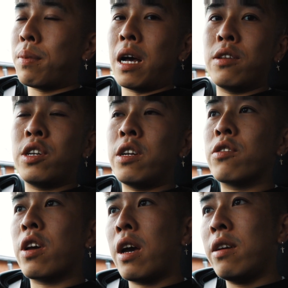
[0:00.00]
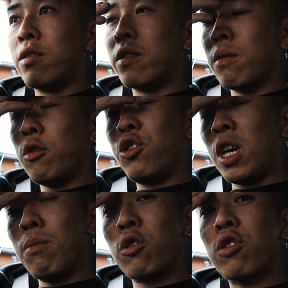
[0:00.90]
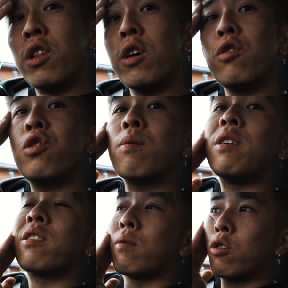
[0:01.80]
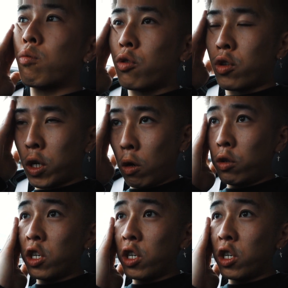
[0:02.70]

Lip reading: Plan change, guys. The museum was closed, the place that we were supposed to go